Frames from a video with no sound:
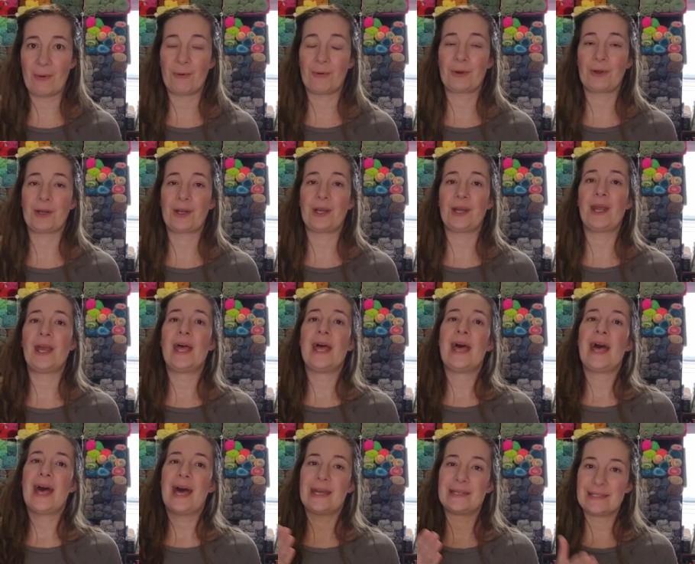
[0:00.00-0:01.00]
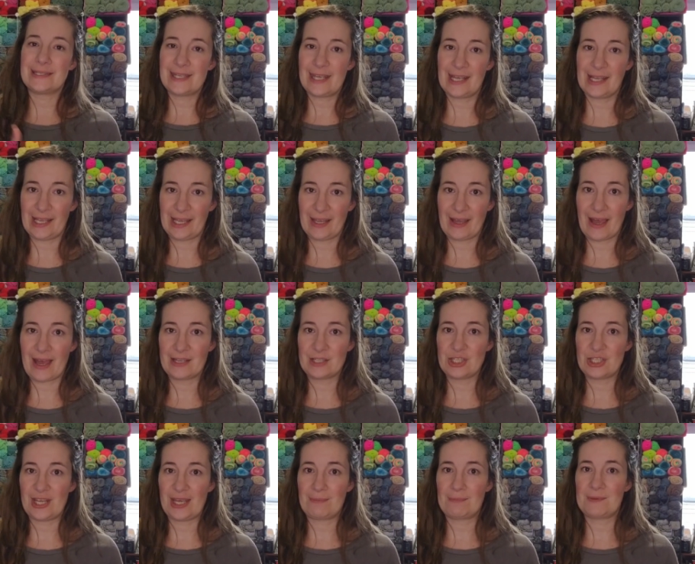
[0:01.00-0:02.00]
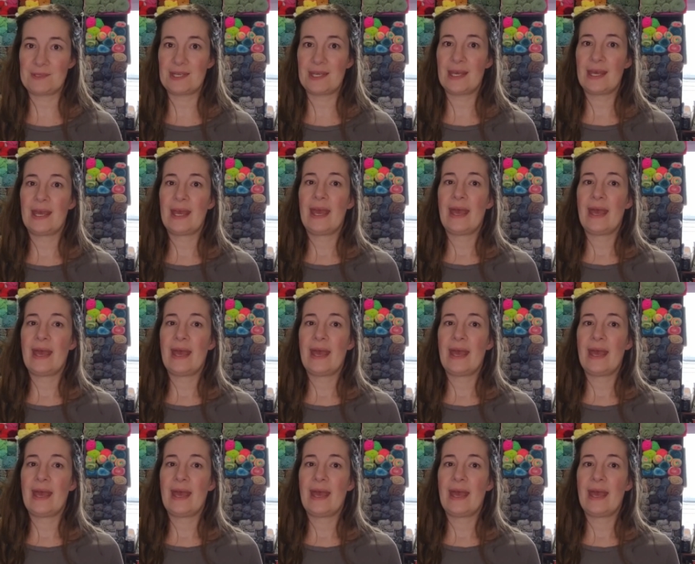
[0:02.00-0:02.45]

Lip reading: order until it got shipped.